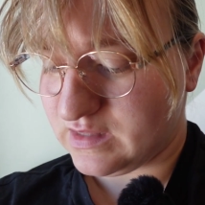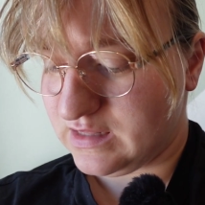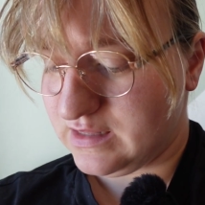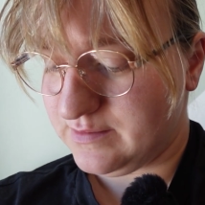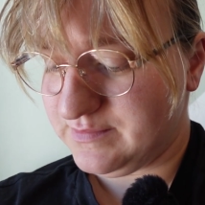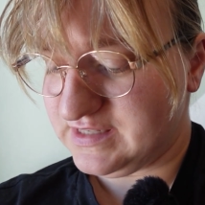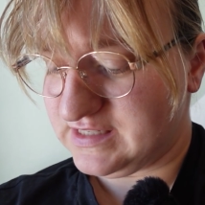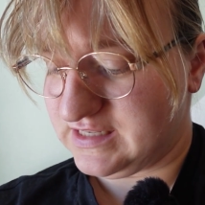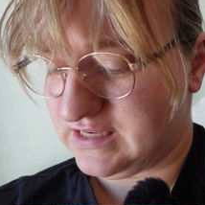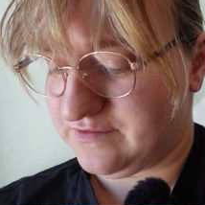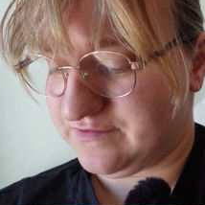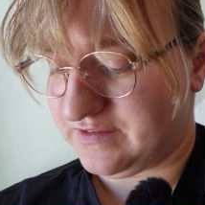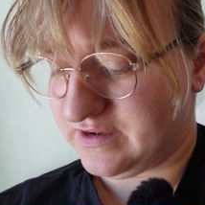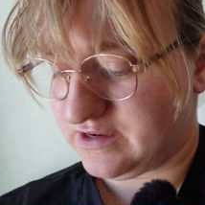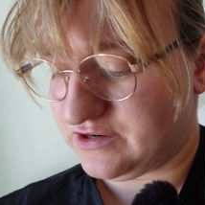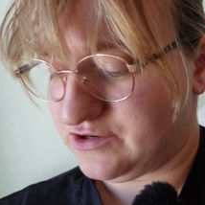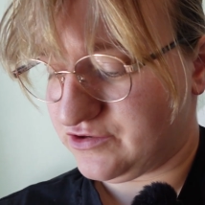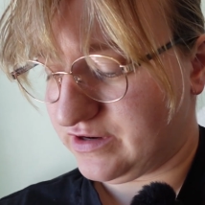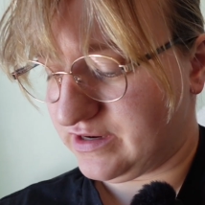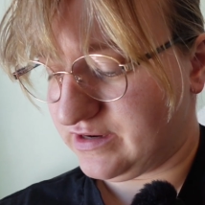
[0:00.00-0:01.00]
let me see if I
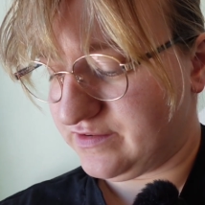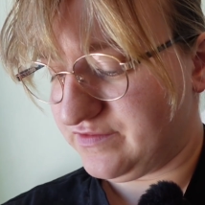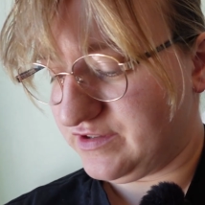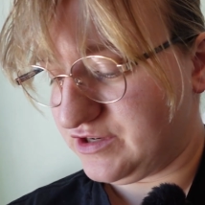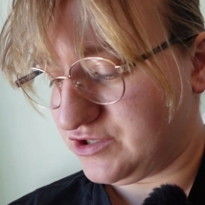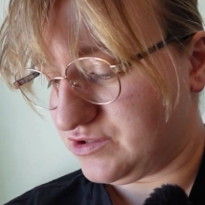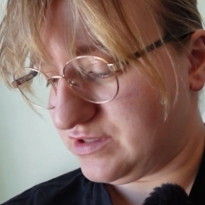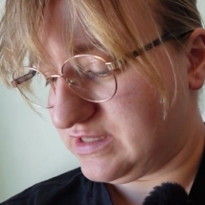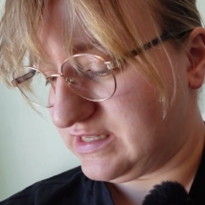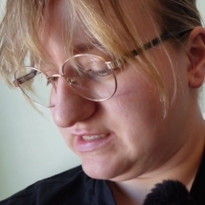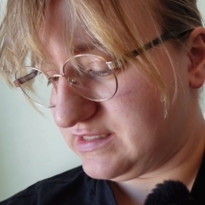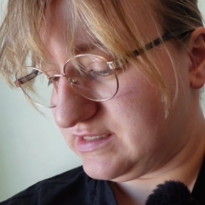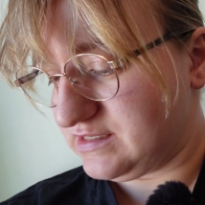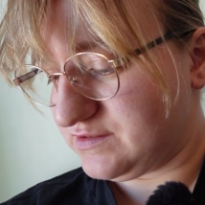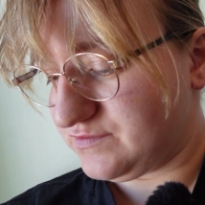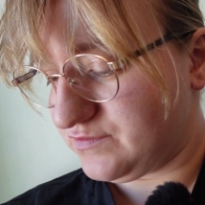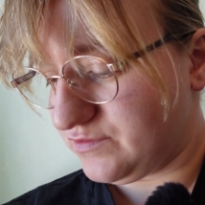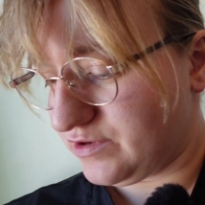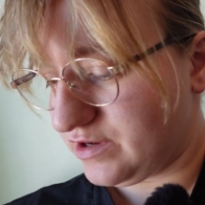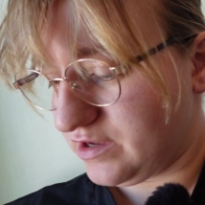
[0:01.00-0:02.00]
can try to visualize this
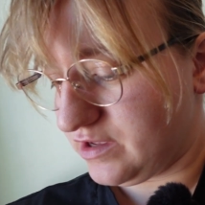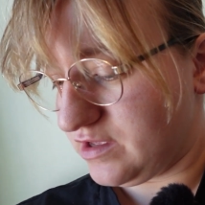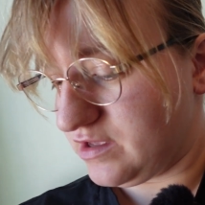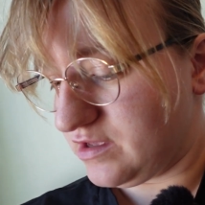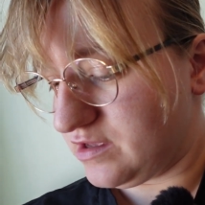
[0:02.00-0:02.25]
for you.